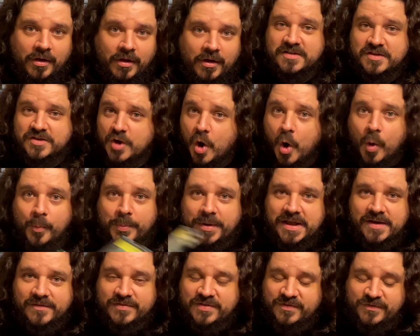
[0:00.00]
The
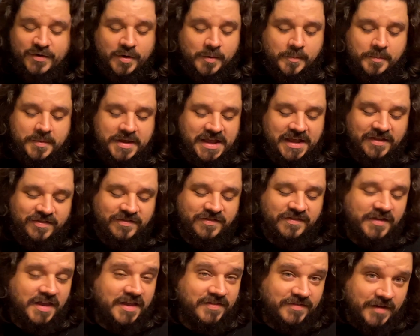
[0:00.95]
opening of the film,
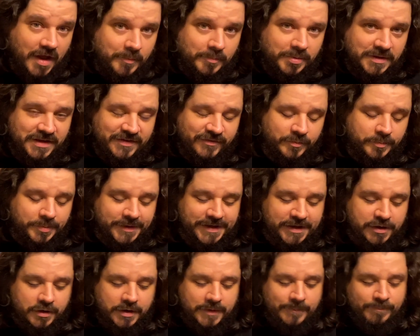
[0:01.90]
it's unbelievably
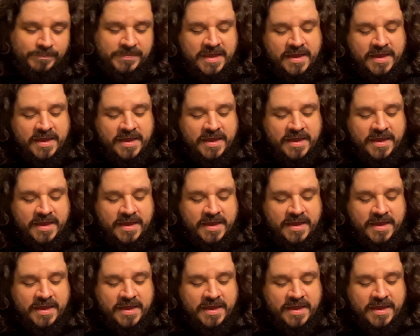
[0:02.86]
good.